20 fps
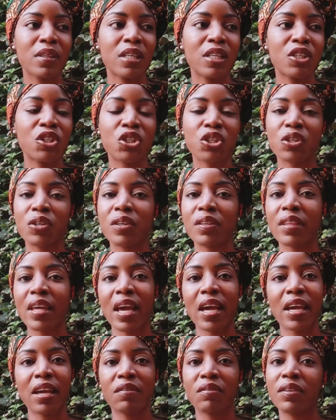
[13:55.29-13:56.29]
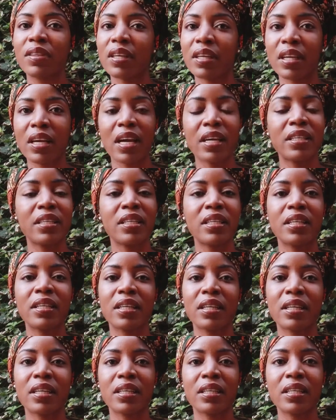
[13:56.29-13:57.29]
ensuring that everything I
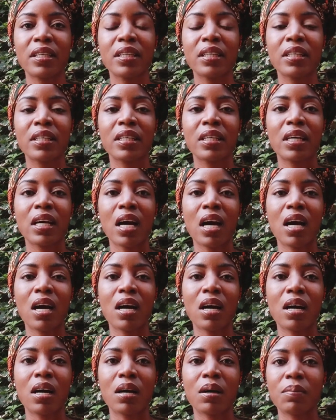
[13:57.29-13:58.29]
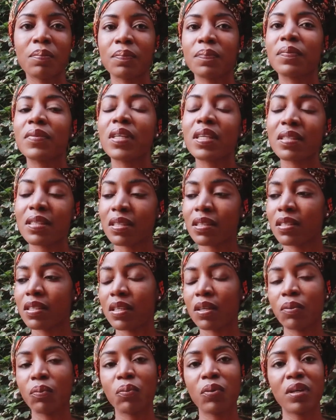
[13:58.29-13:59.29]
needed
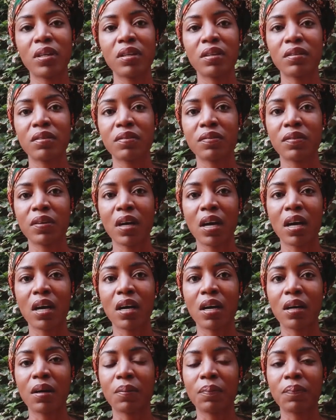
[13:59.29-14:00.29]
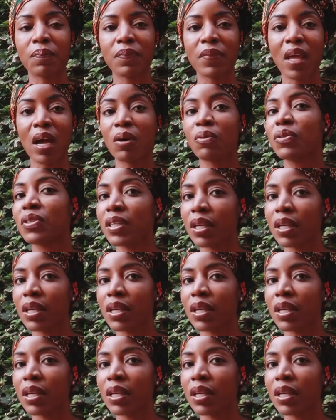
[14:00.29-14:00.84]
assistance with, I was